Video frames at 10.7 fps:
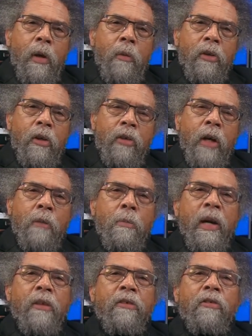And defend these
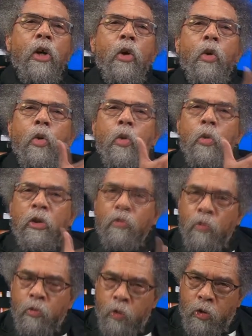values of modesty
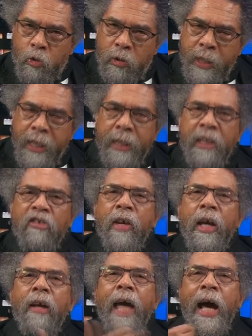and you know, a more
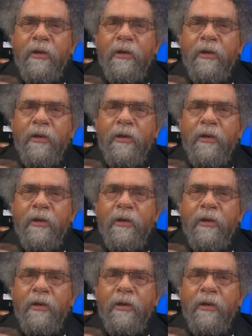chaste.